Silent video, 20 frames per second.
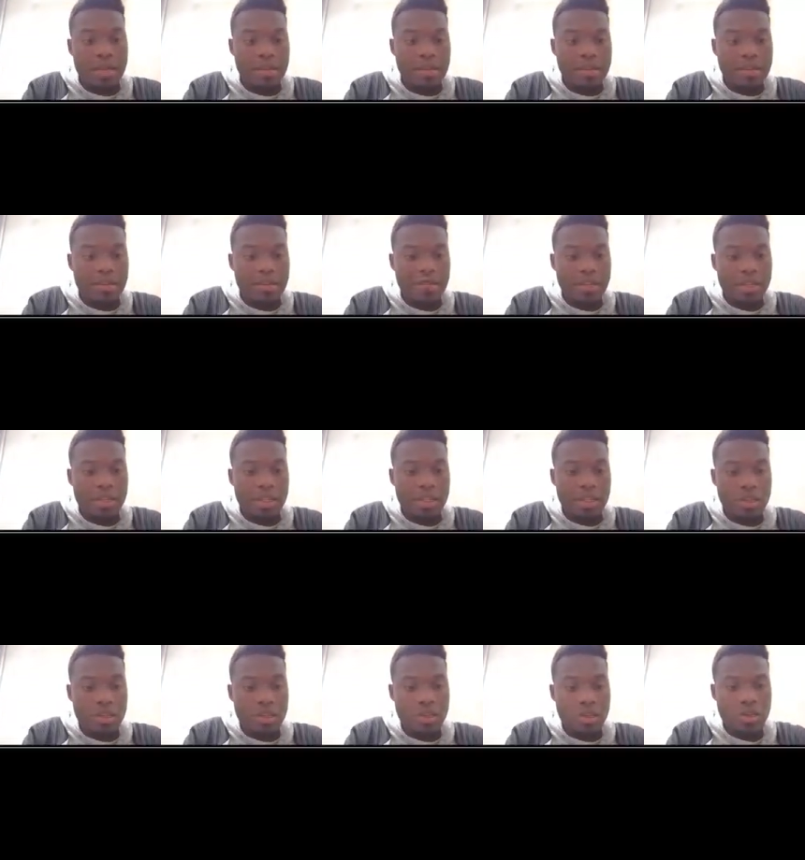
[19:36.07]
my
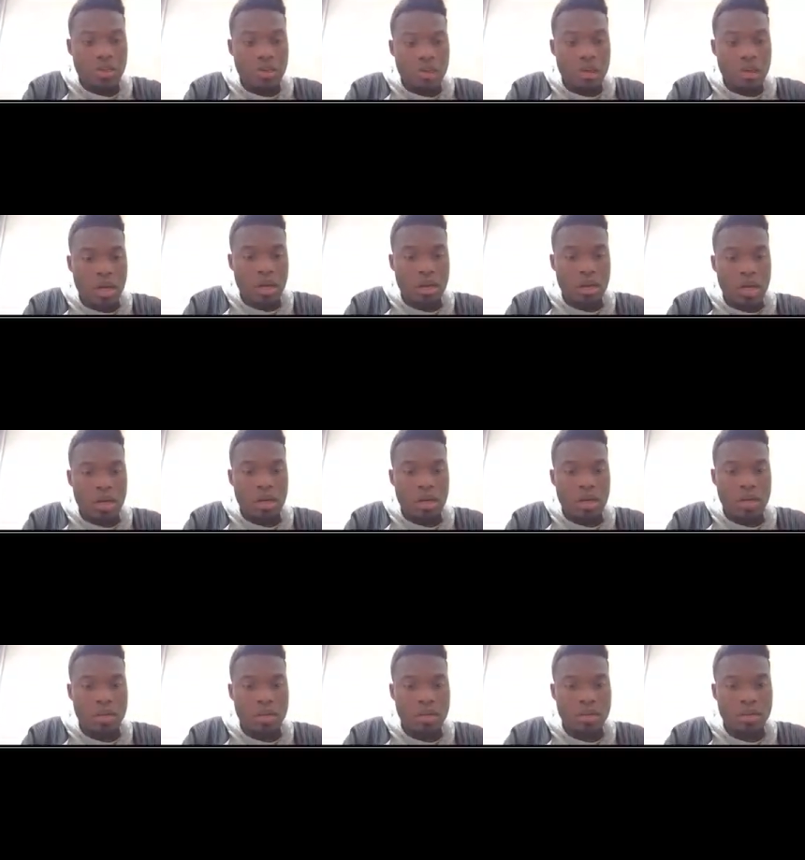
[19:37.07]
vector is no
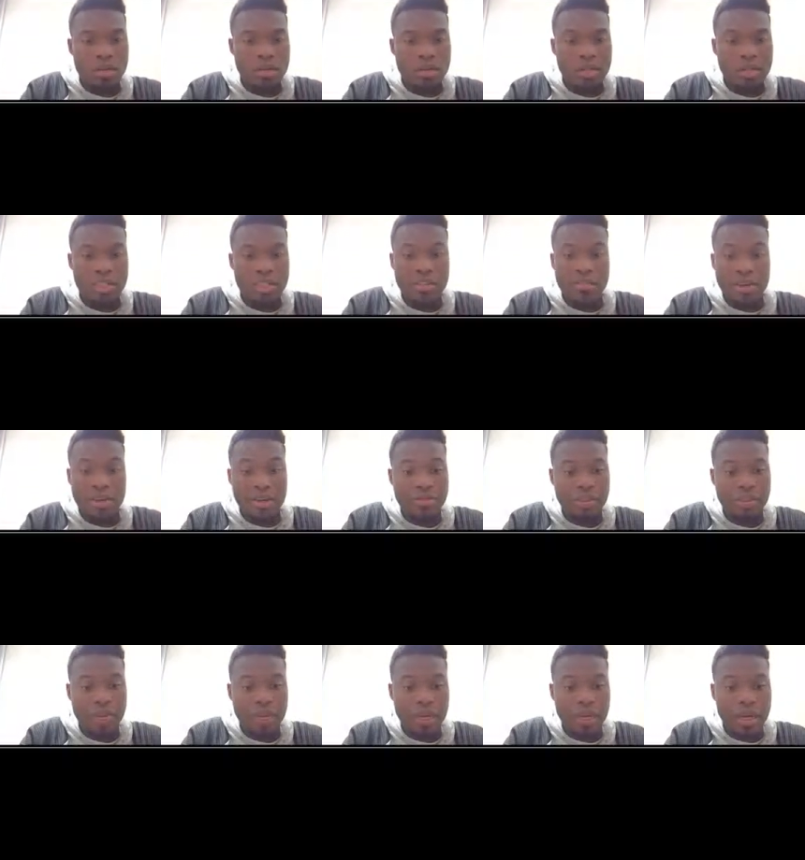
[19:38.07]
longer 6, 5,
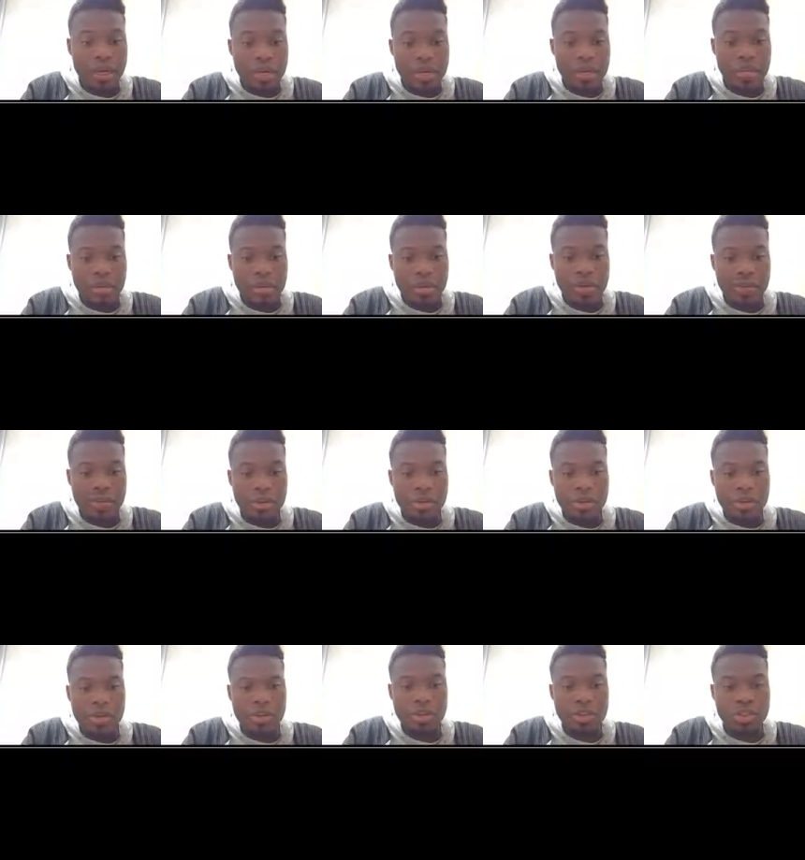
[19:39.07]
2, 8. My
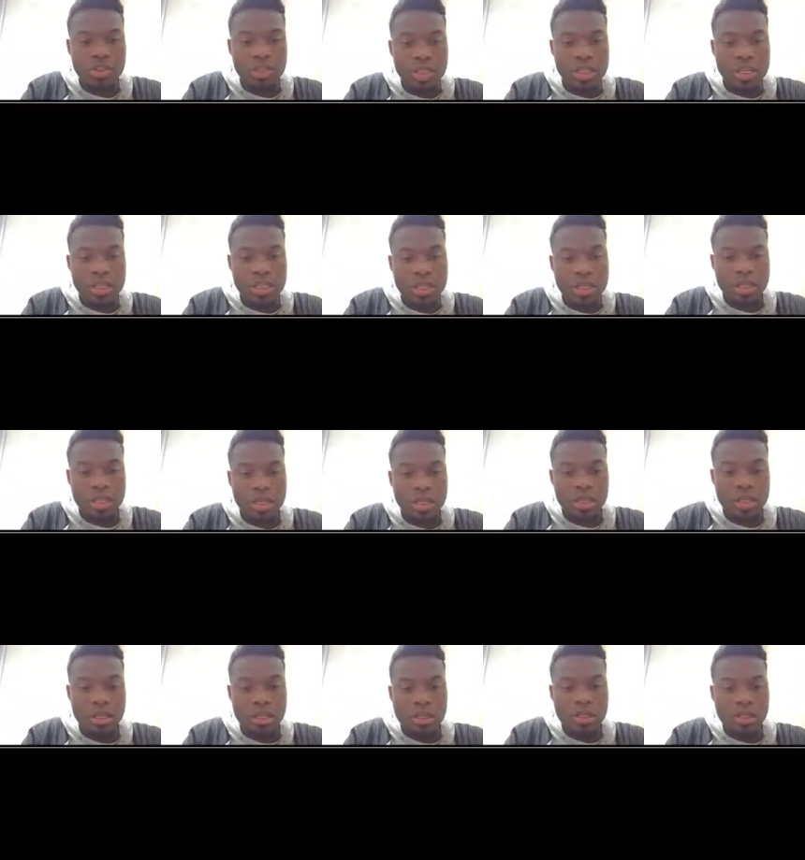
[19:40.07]
vector is just
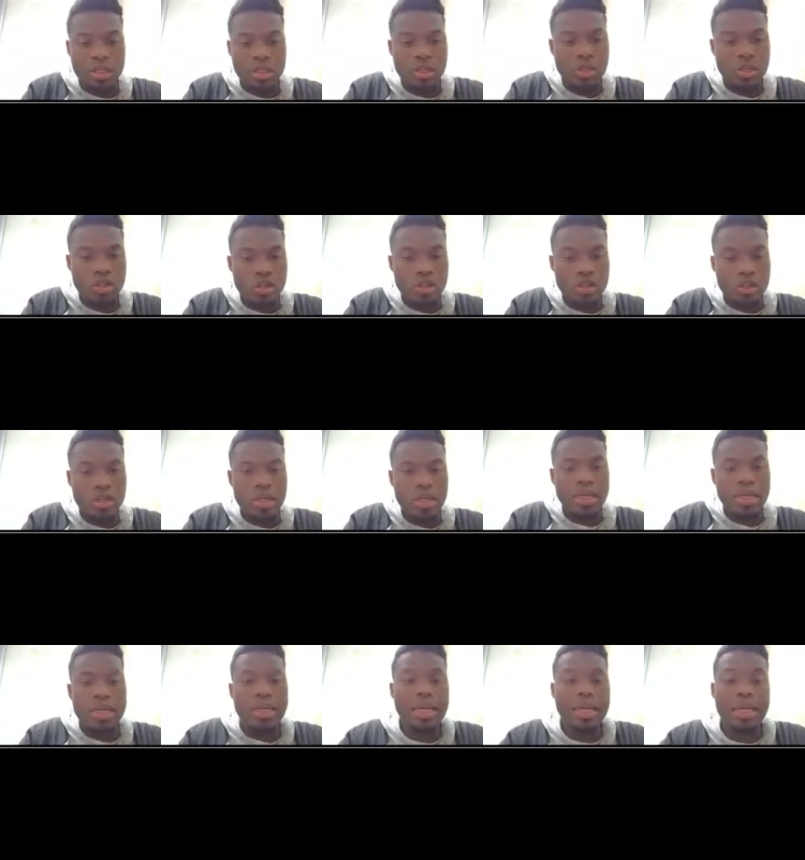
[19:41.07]
2
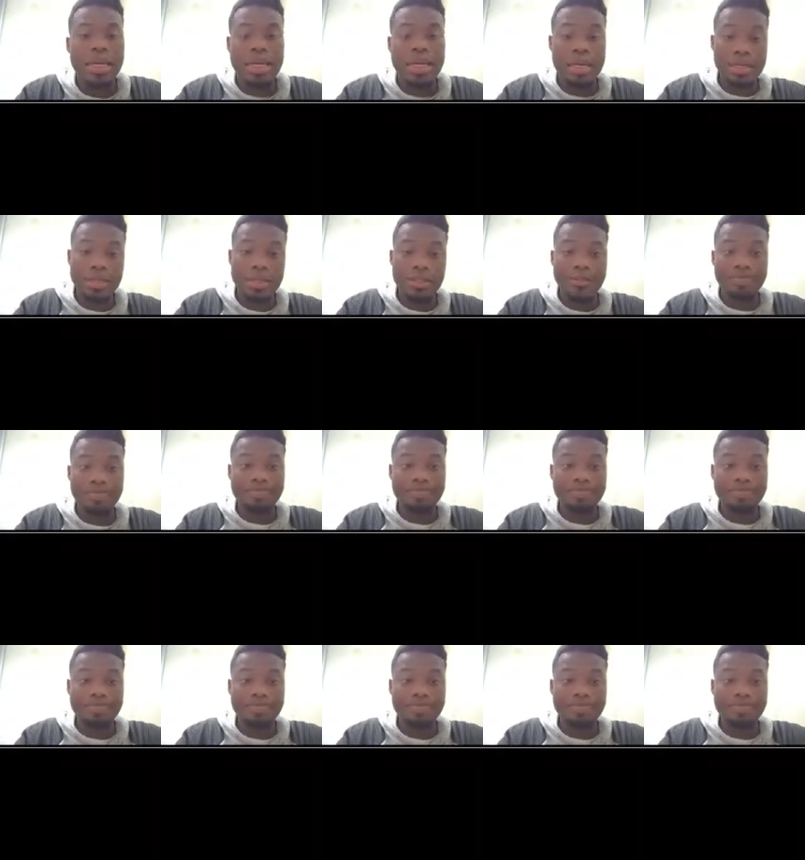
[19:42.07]
and 8.